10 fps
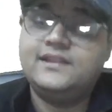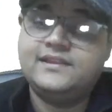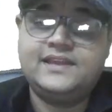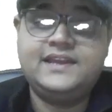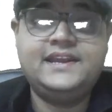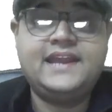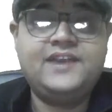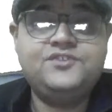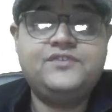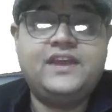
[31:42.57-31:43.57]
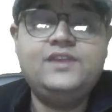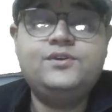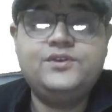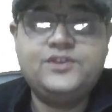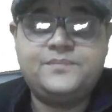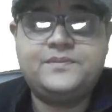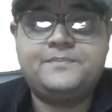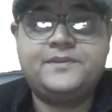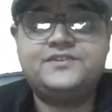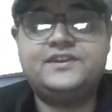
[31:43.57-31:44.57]
then it adds value to your
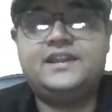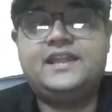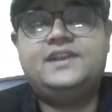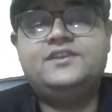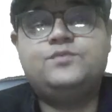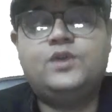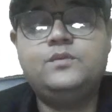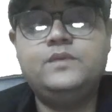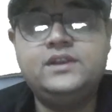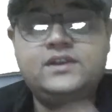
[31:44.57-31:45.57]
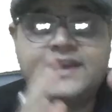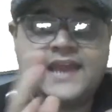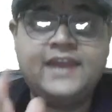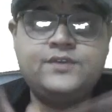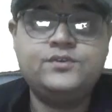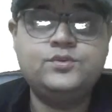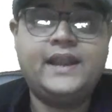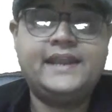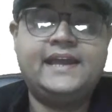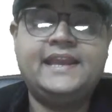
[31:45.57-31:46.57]
preparation, and that is what we try to do
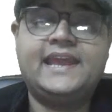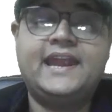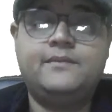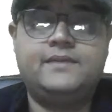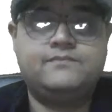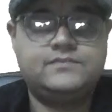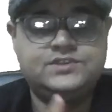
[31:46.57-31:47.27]
at Unacademy.